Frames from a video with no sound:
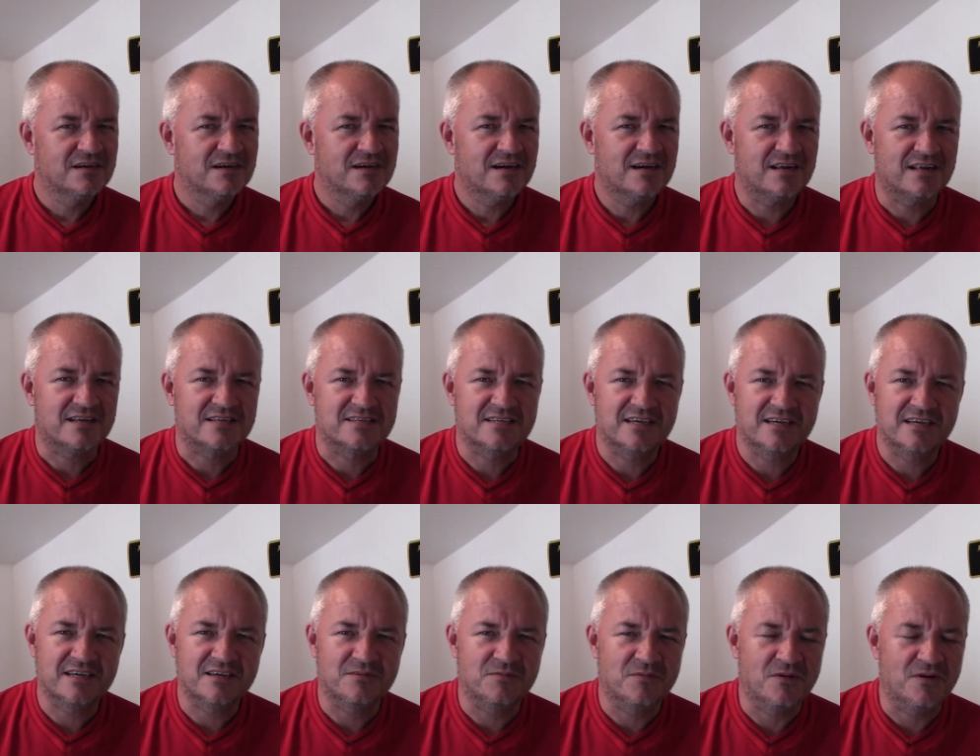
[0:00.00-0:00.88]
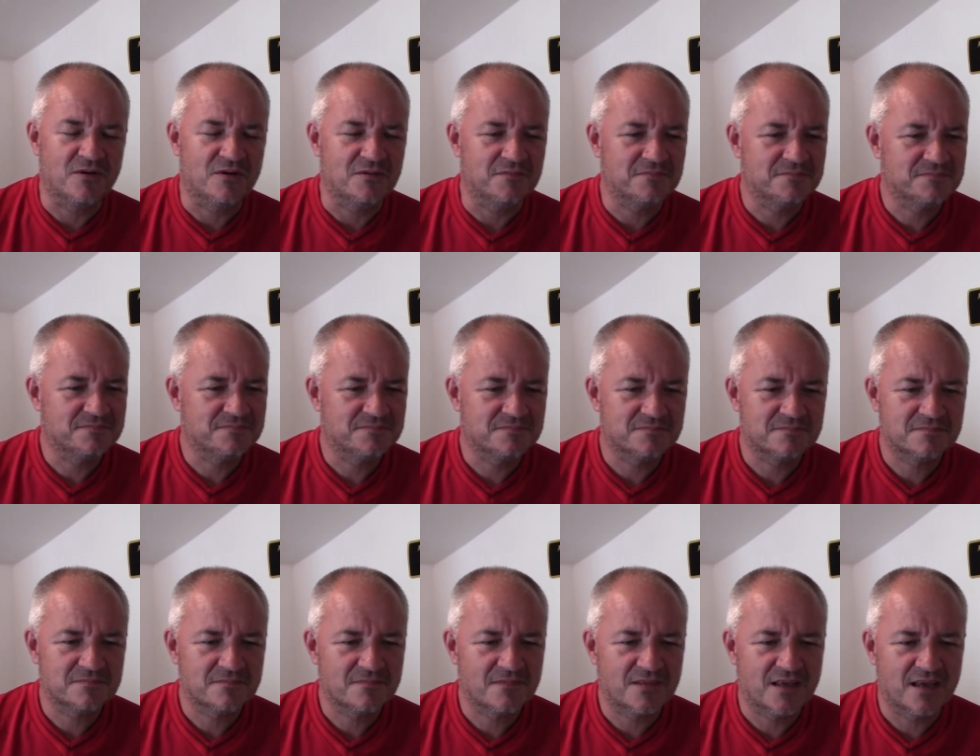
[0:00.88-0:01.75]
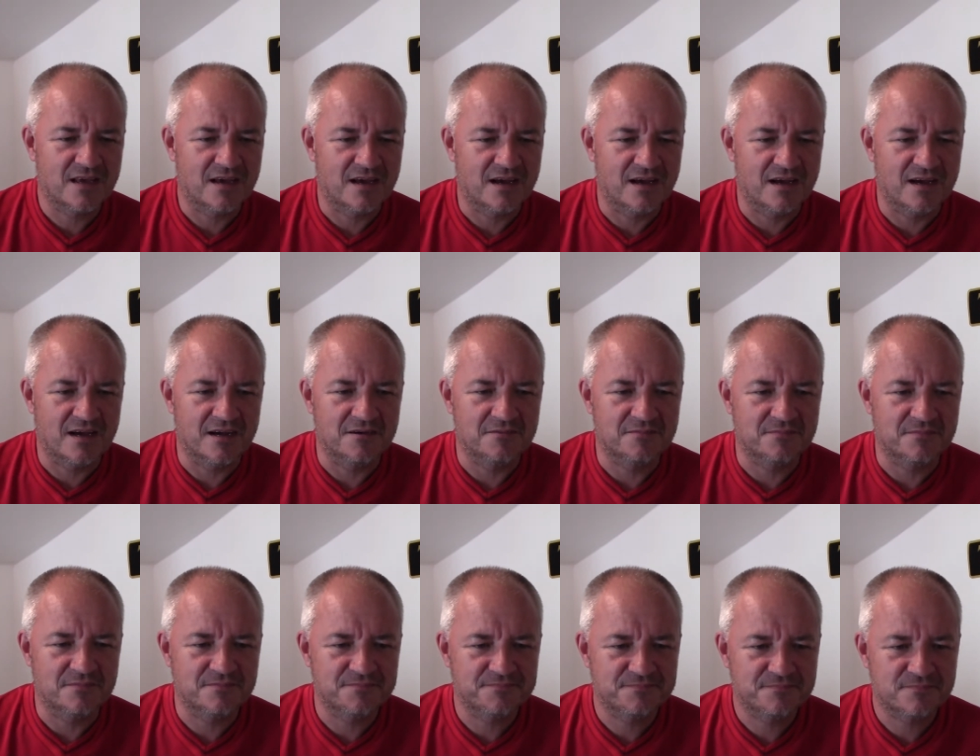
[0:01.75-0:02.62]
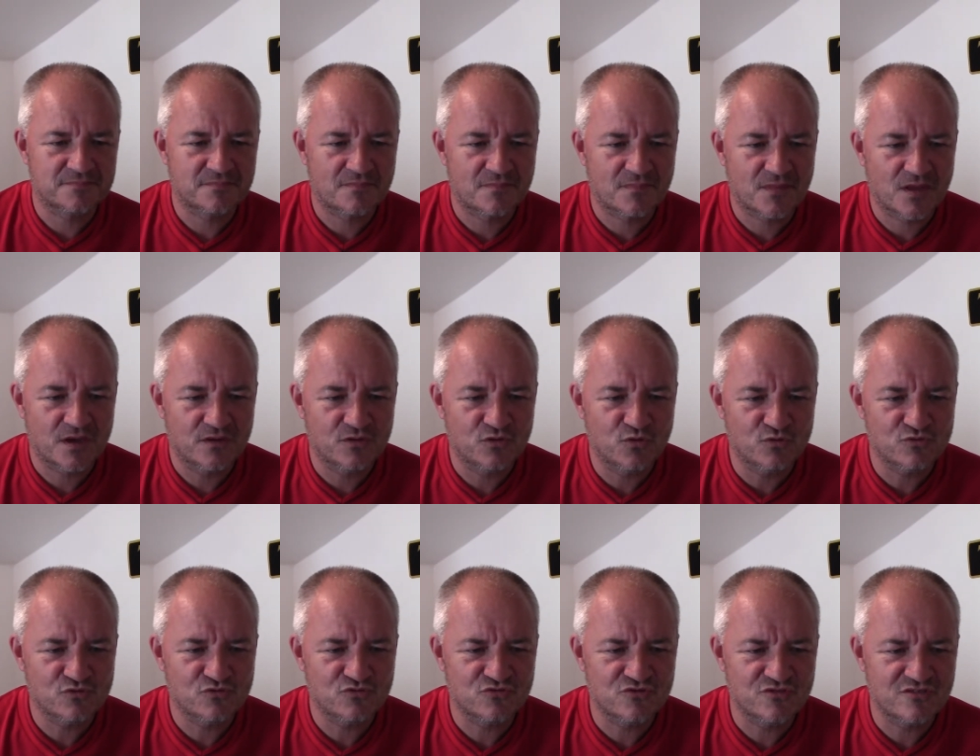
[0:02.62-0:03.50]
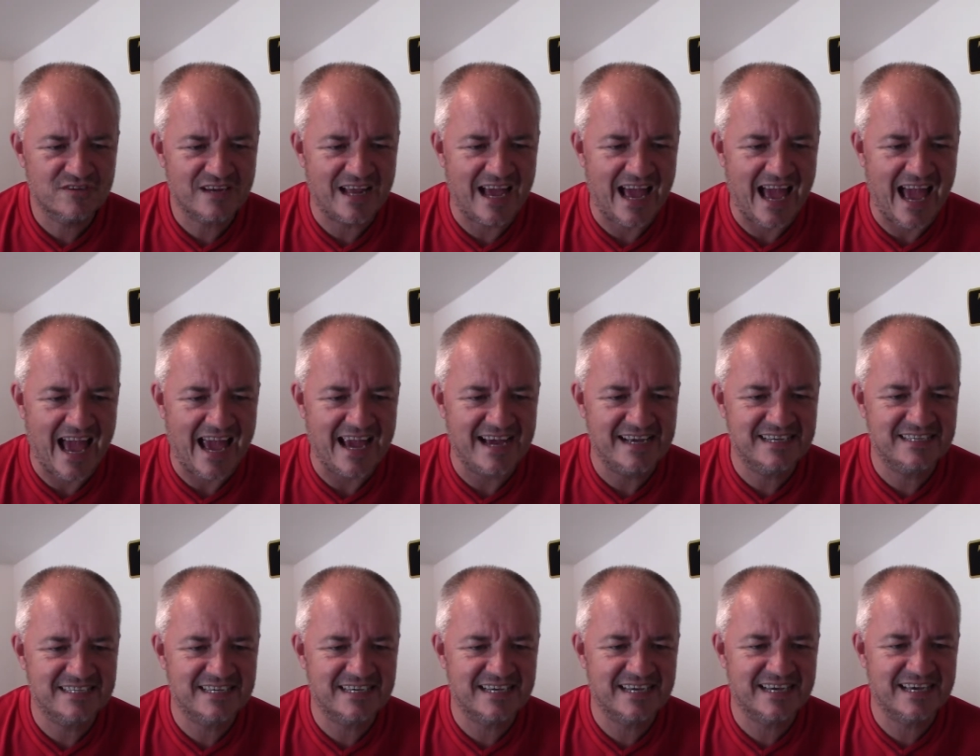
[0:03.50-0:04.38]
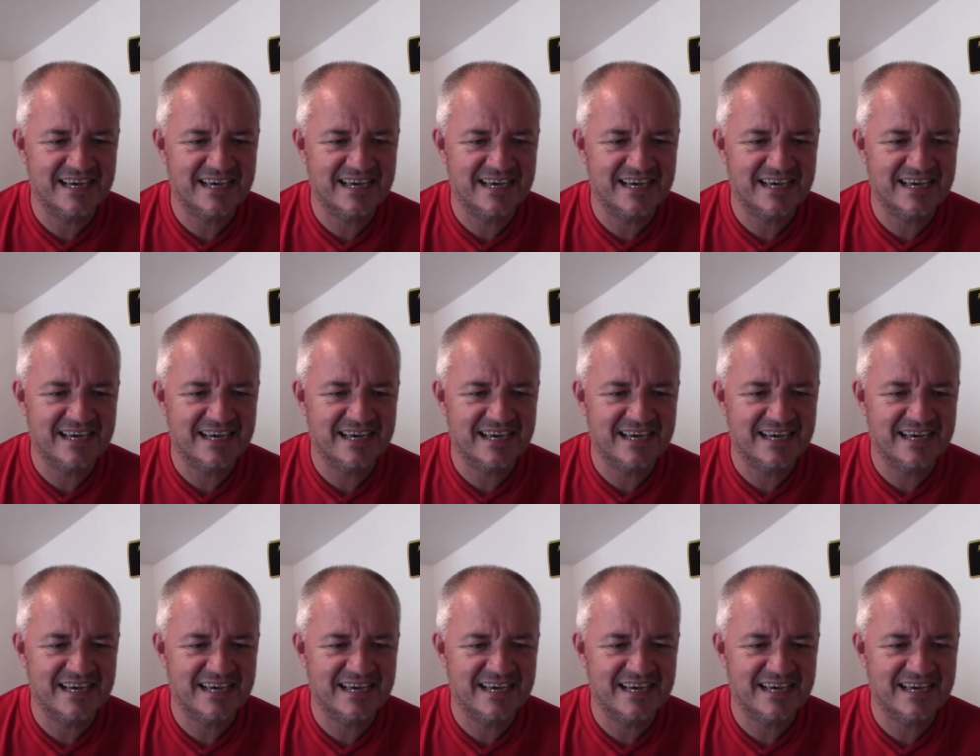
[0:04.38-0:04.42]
And I tell you what, 0-180